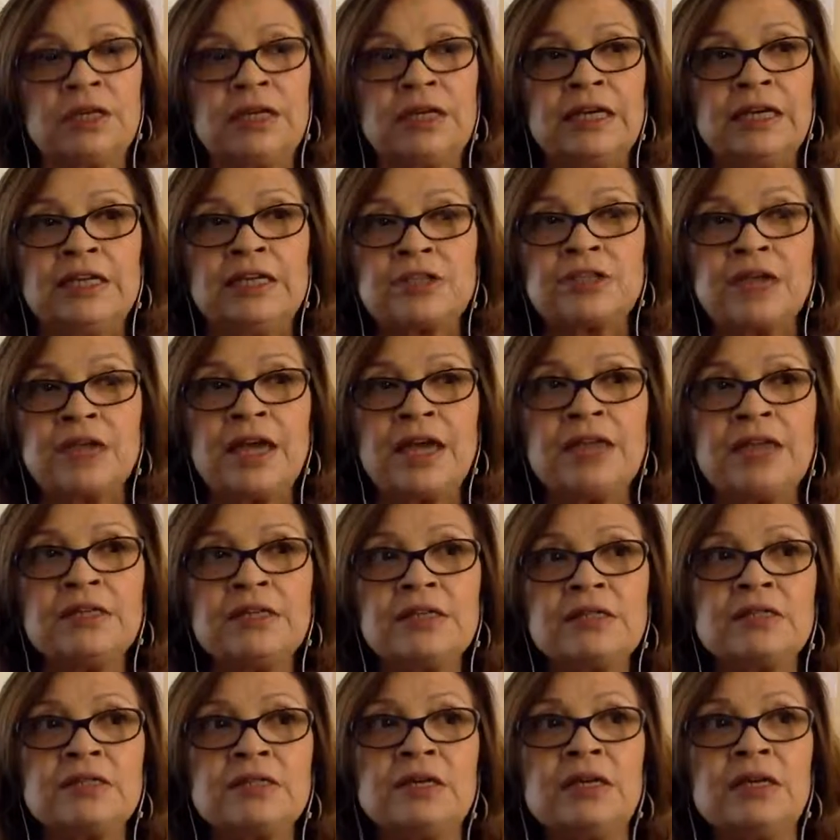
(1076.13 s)
takes
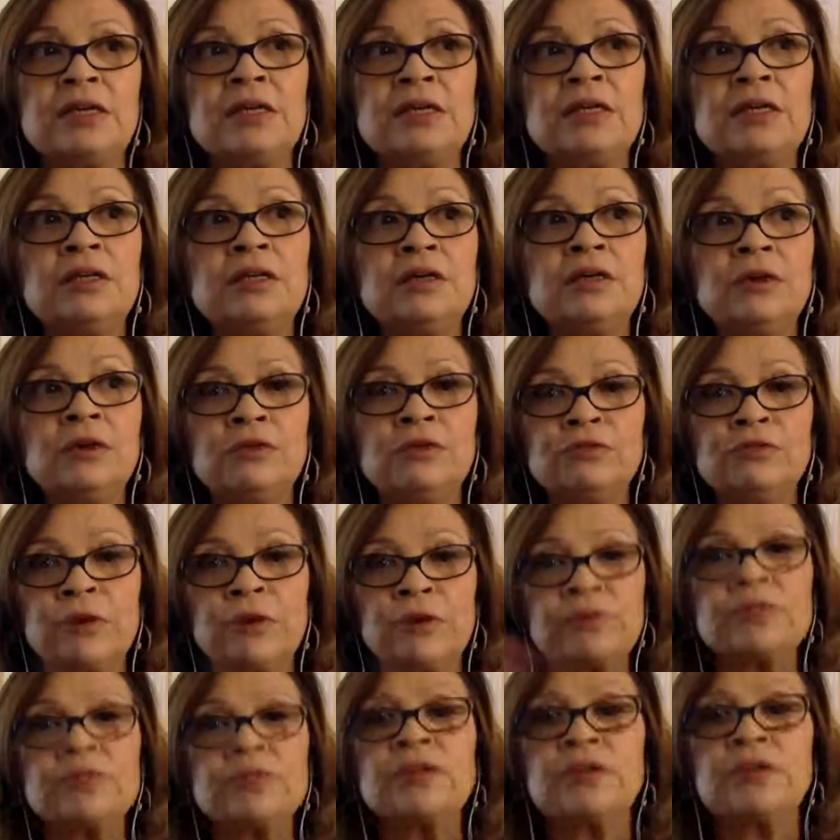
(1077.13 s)
the folks
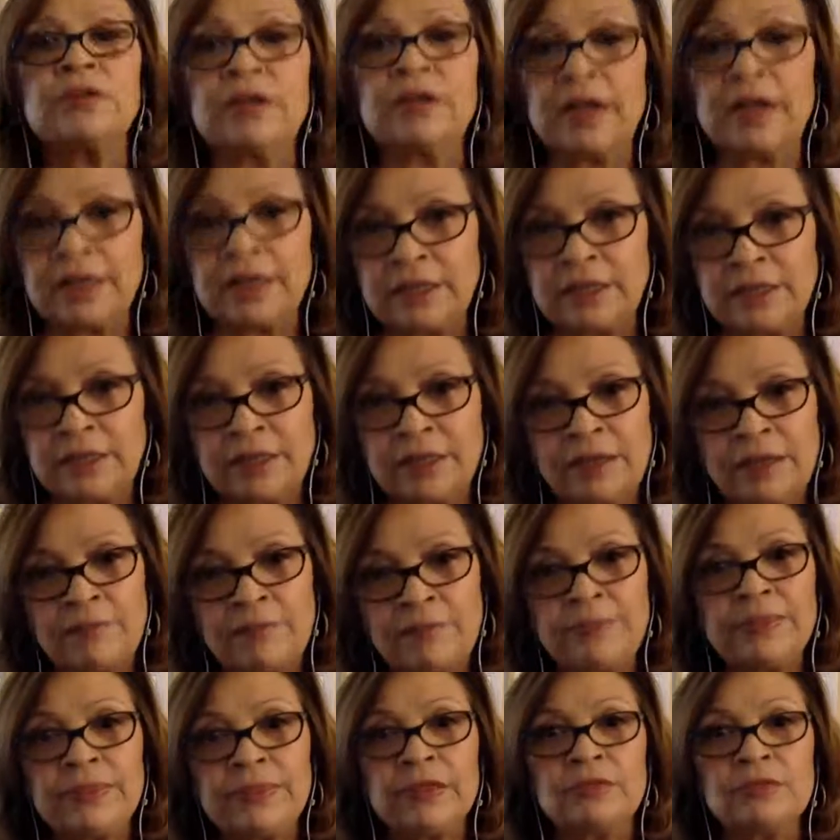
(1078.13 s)
that are guiding
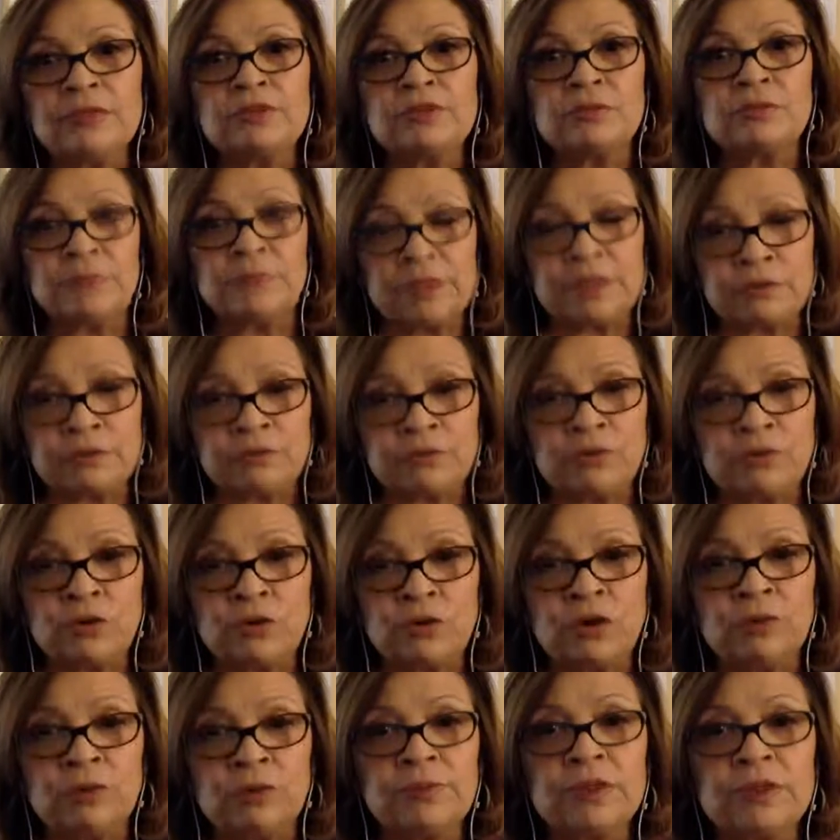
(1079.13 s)
them to be
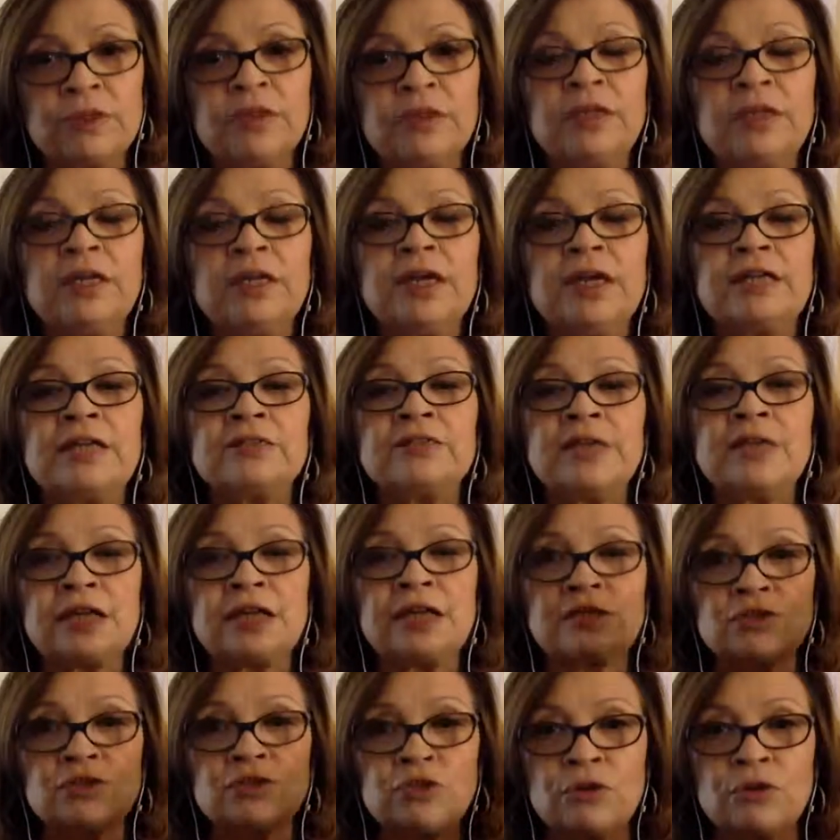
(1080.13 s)
informed. It takes
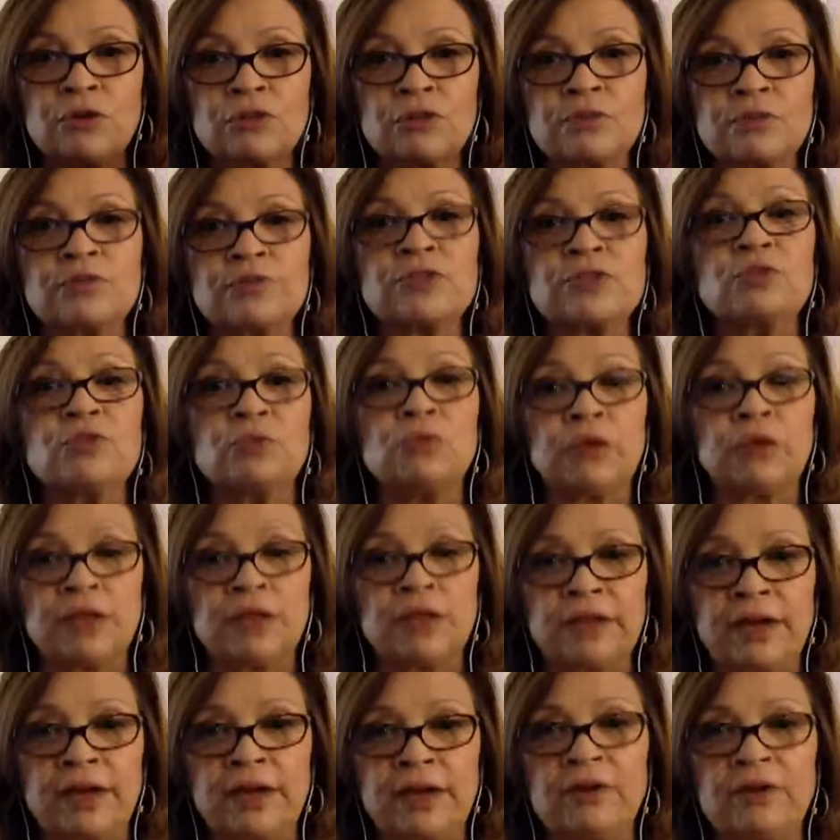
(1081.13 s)
those of us who work in
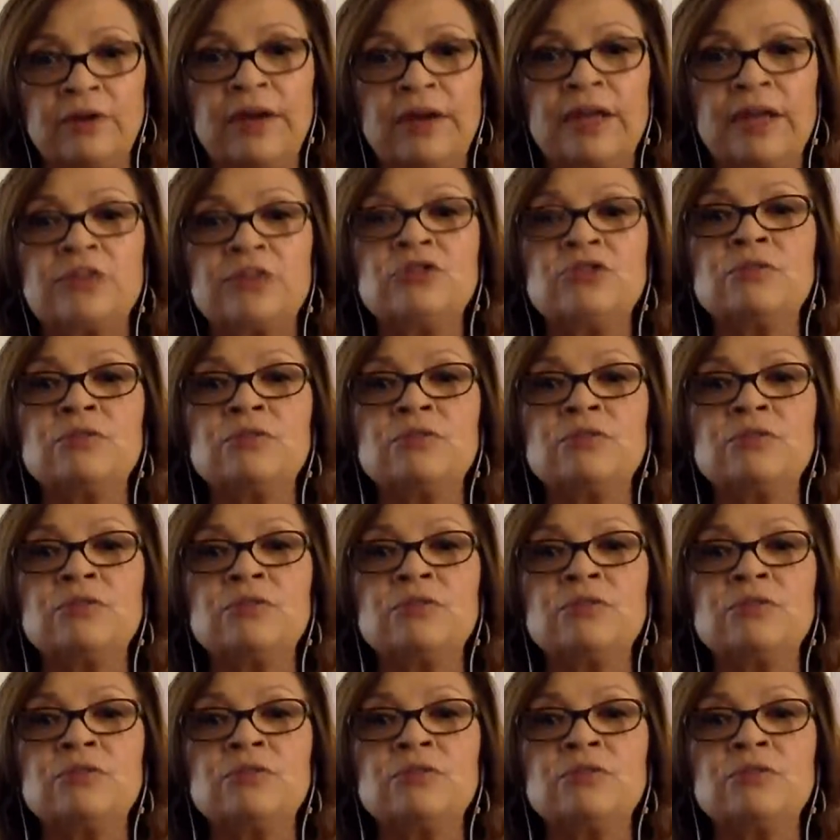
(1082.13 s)
higher ed to be